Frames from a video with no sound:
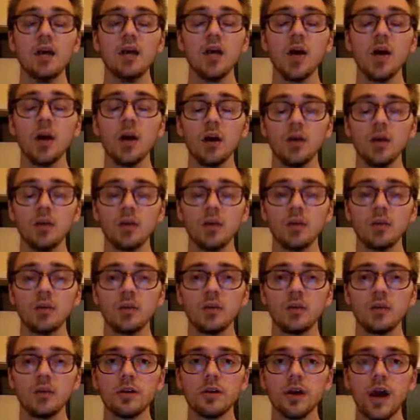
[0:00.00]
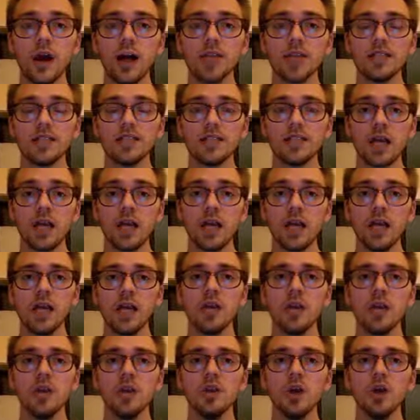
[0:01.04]
no. I
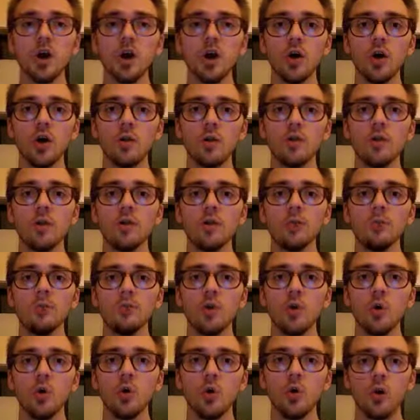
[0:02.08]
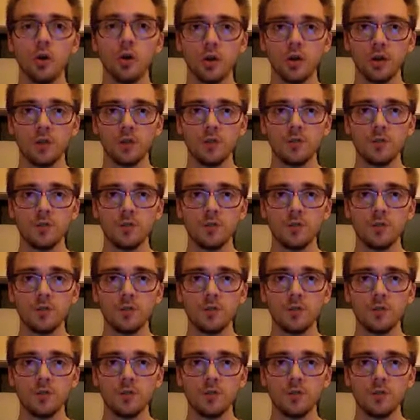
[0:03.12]
say no more.